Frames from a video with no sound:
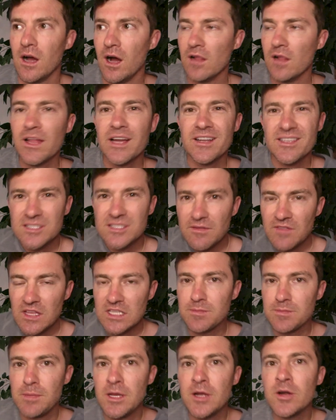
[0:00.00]
a lot of stuff
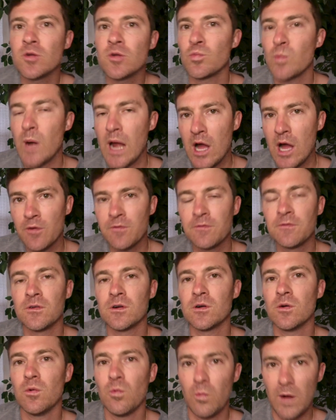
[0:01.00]
that's been around
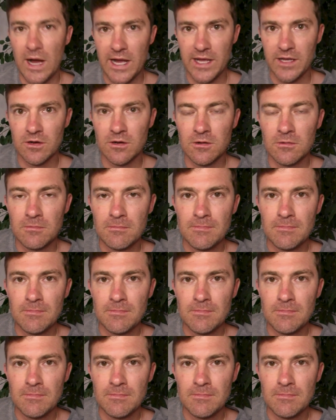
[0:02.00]
for a while.